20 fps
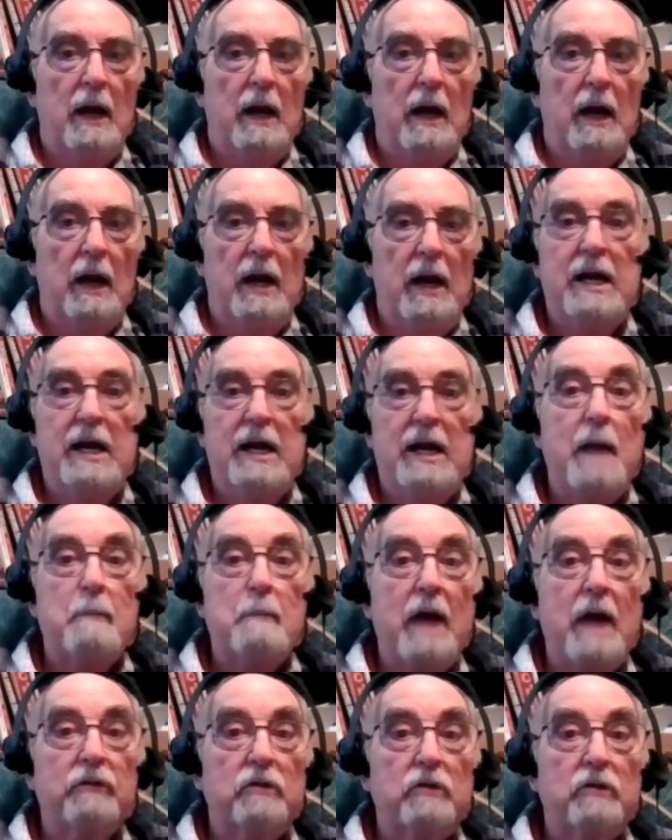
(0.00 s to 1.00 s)
and he can't
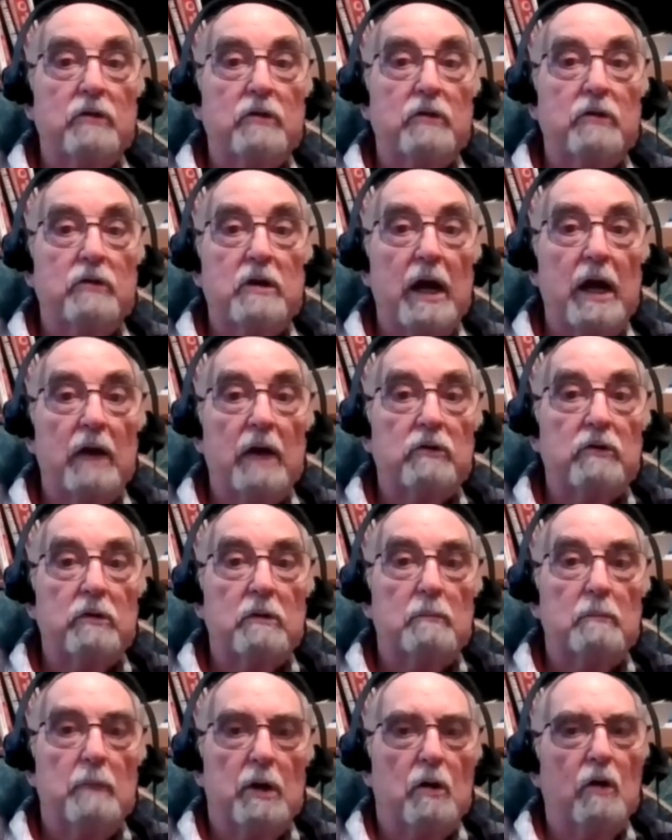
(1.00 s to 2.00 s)
pass the test
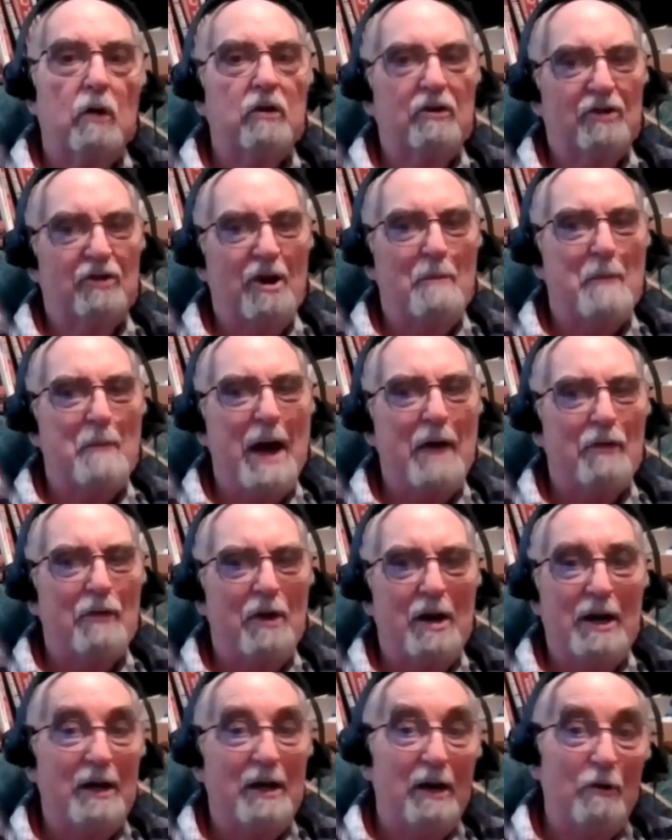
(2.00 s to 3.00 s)
because it's got math in
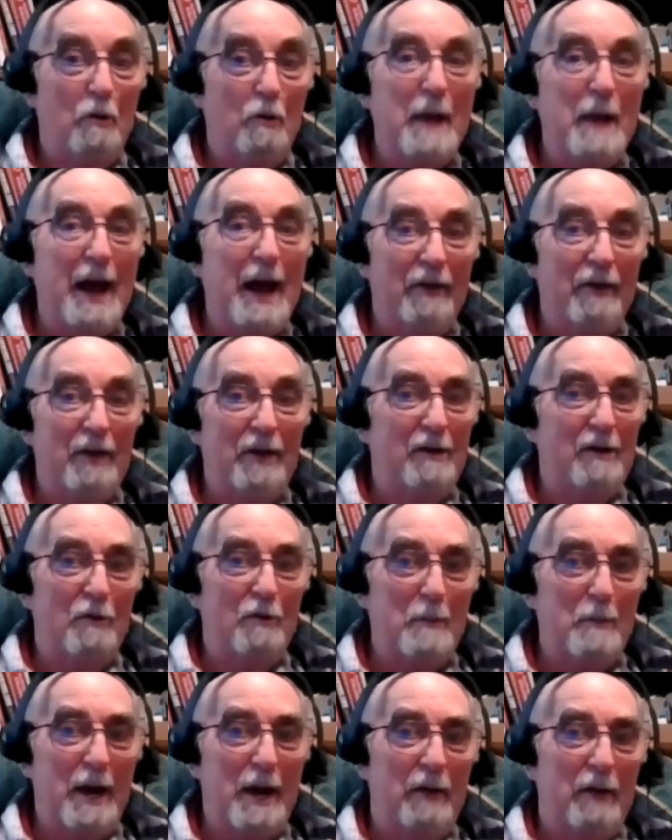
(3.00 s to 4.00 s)
it. He didn't know math. He didn't know
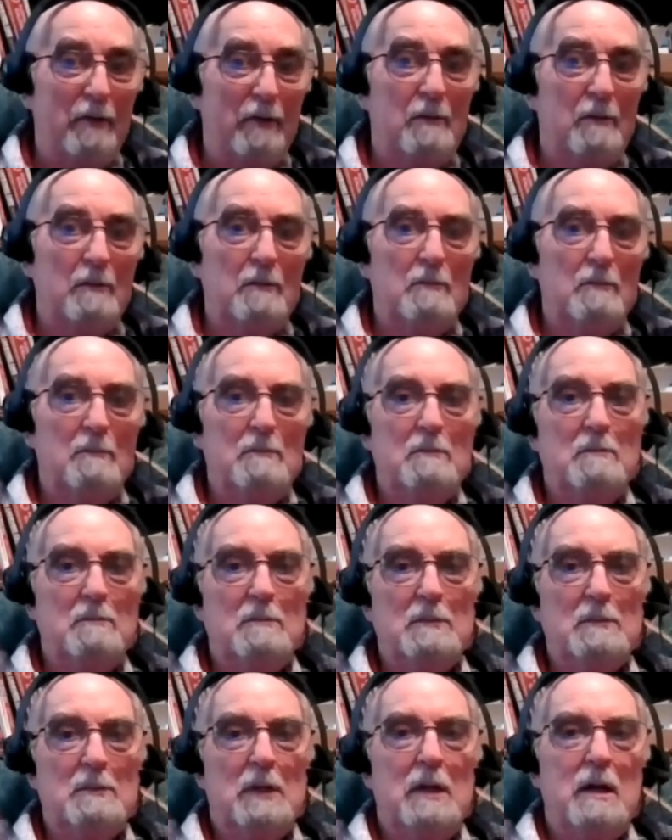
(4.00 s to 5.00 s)
math.
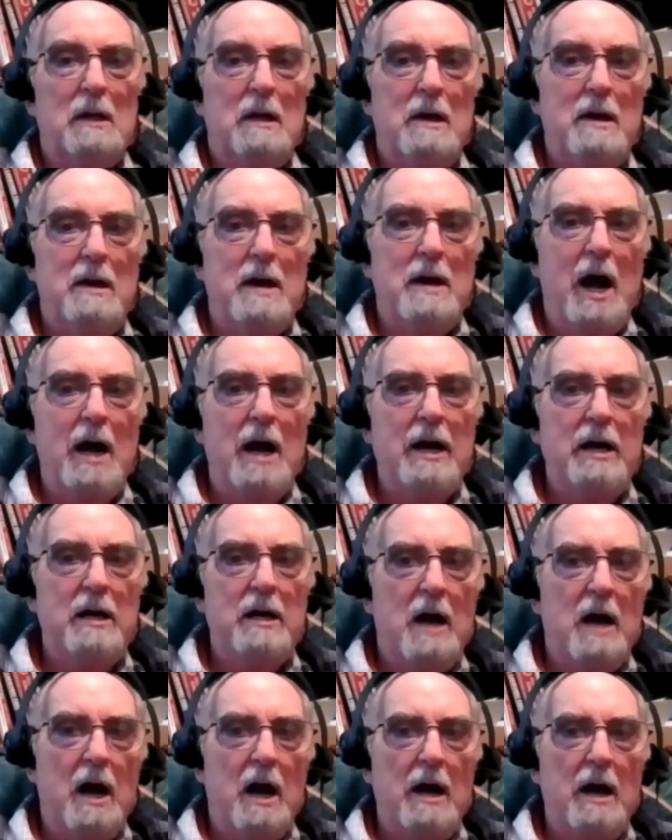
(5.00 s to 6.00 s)

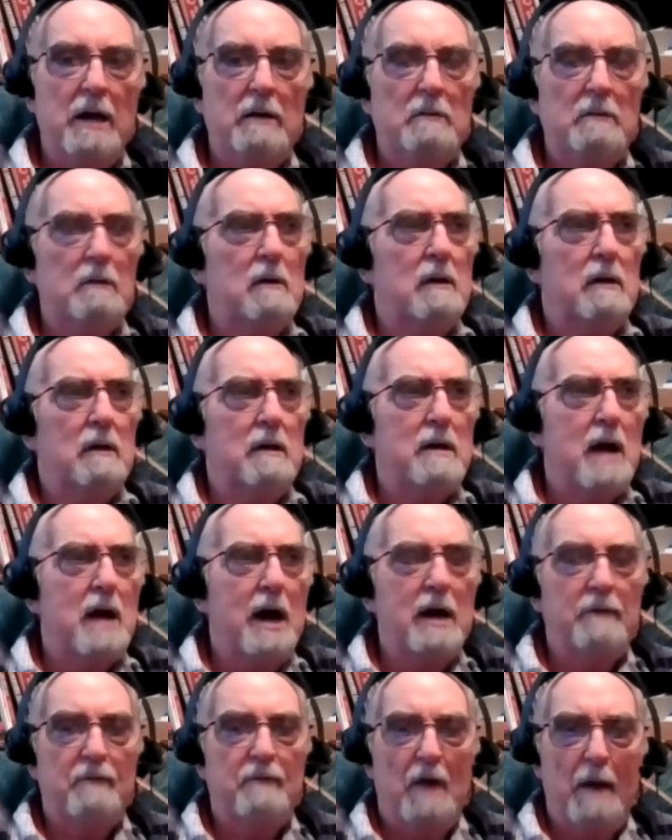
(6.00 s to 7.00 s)
99,
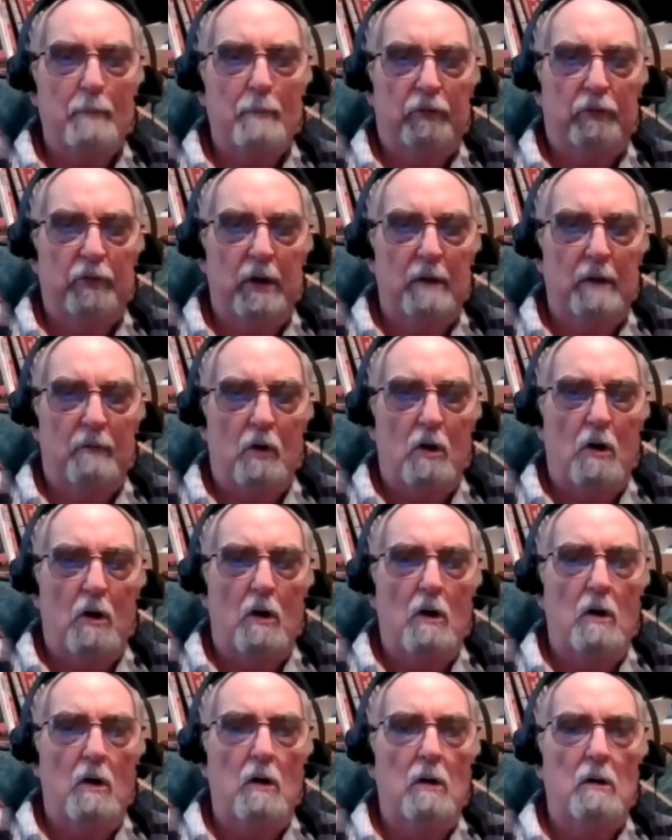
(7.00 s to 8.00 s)
95% of
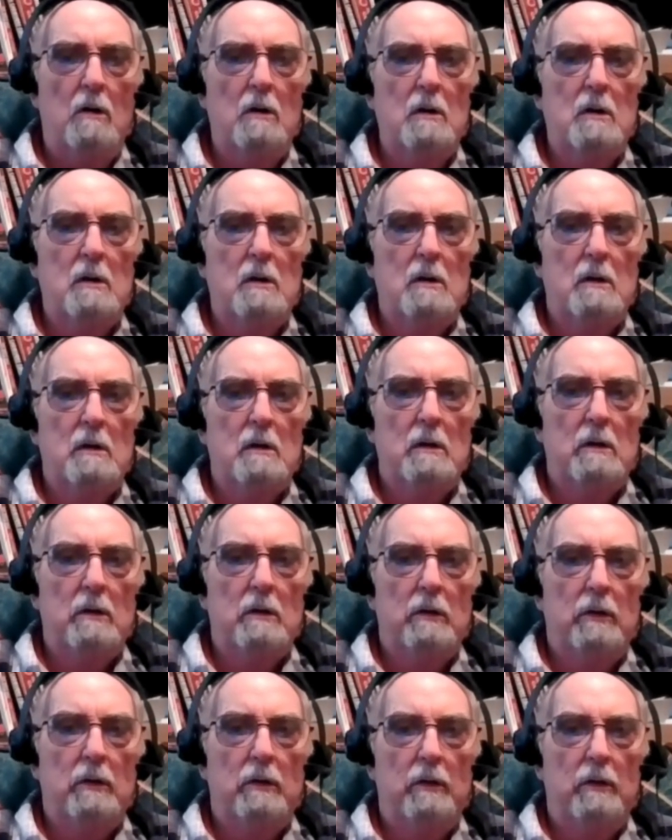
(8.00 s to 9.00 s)
all
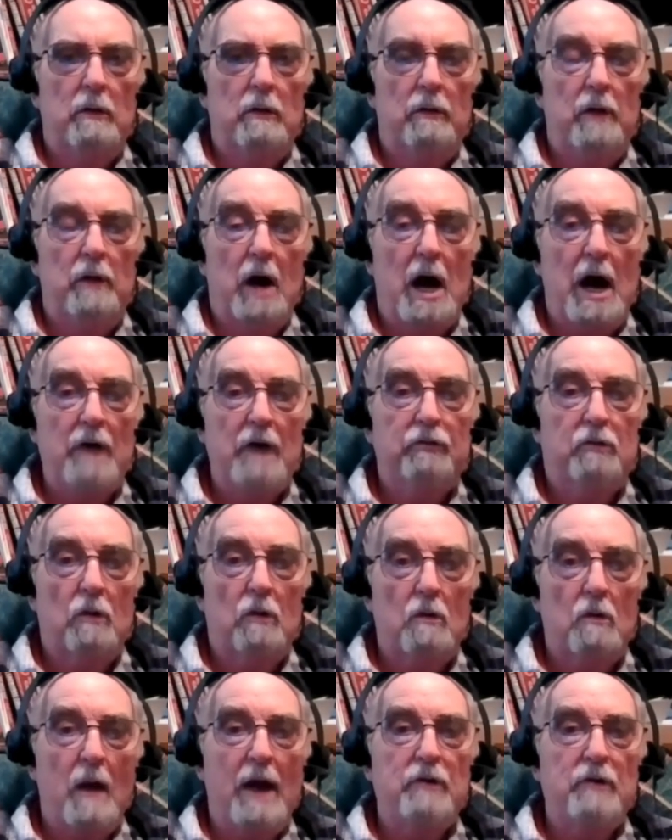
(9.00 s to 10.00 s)
the high school
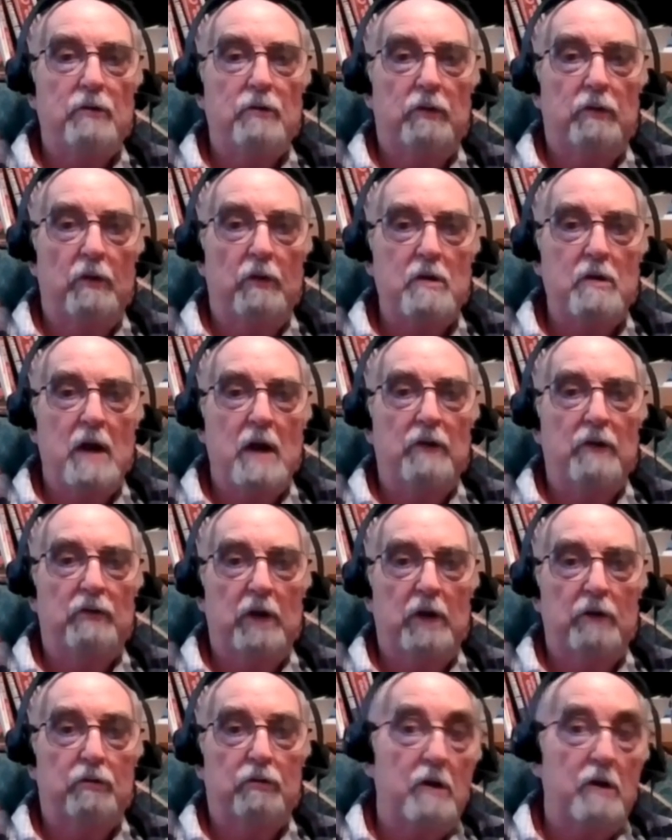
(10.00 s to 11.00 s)
graduates in the United
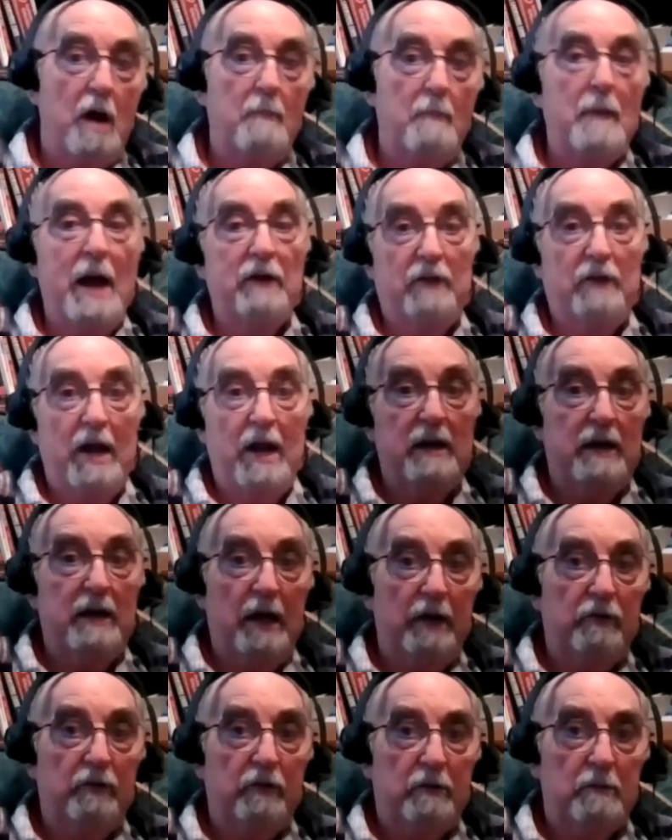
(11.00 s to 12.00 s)
States could not pass that test.